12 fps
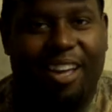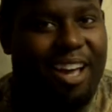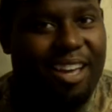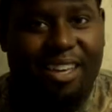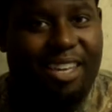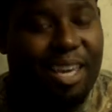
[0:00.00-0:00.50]

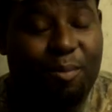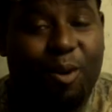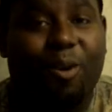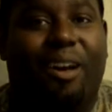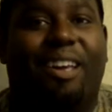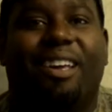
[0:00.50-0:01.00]
And
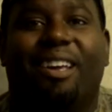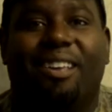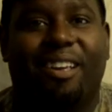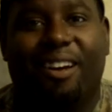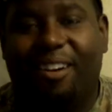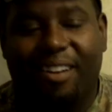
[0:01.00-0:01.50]

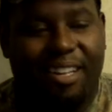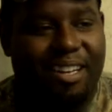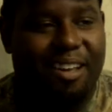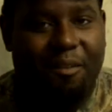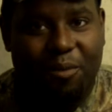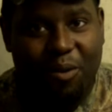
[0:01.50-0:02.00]

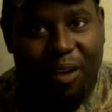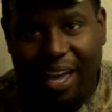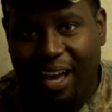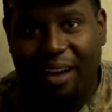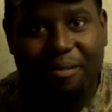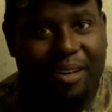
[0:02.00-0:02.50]
if you have